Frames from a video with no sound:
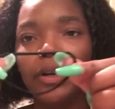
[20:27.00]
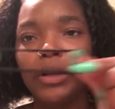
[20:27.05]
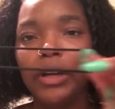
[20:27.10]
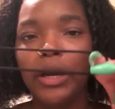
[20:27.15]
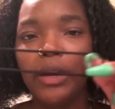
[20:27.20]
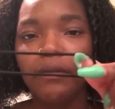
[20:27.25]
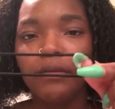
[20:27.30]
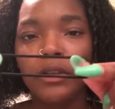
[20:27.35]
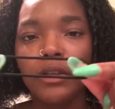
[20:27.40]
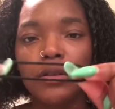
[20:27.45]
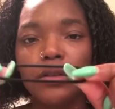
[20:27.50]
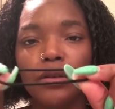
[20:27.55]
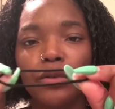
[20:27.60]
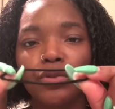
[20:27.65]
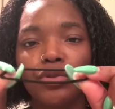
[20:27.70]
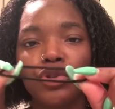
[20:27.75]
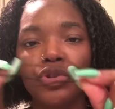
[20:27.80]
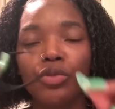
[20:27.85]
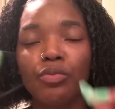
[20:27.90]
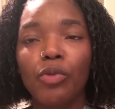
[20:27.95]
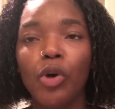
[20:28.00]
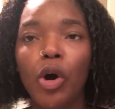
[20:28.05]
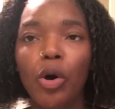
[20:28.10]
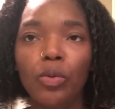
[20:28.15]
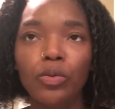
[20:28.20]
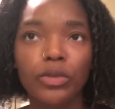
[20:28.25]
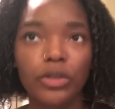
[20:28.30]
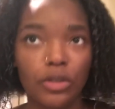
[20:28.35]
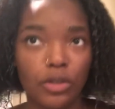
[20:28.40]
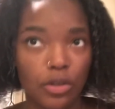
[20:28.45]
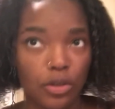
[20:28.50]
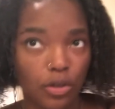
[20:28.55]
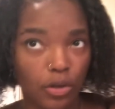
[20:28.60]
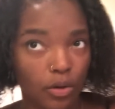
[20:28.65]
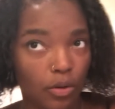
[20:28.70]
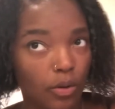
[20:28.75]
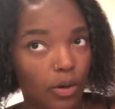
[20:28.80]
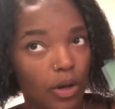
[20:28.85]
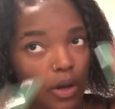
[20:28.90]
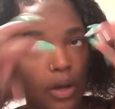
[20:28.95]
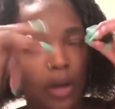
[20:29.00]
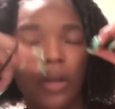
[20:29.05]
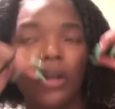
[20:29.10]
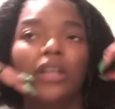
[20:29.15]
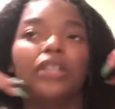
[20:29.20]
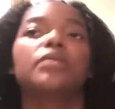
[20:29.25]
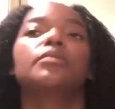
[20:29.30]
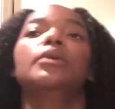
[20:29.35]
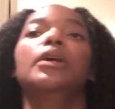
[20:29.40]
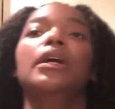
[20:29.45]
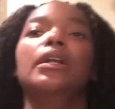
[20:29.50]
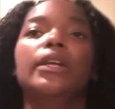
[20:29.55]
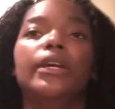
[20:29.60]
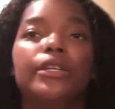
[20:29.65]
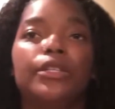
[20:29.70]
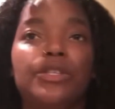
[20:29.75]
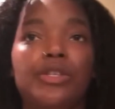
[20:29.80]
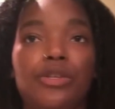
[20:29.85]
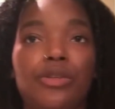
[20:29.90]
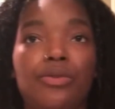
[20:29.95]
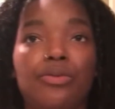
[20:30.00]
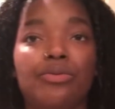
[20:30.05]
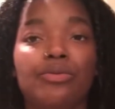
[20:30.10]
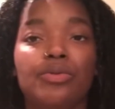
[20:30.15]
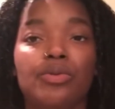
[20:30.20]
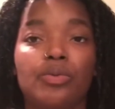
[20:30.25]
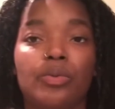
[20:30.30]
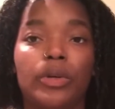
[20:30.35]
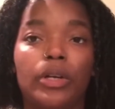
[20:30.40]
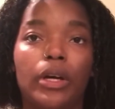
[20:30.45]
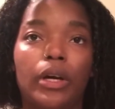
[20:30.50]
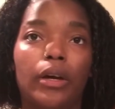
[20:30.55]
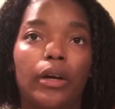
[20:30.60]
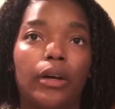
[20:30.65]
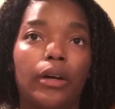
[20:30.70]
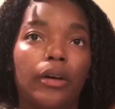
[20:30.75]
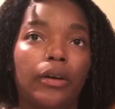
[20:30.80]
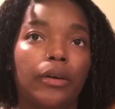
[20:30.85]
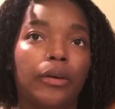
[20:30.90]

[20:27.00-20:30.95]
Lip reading: and have these little small ones, so that's what I like to use when I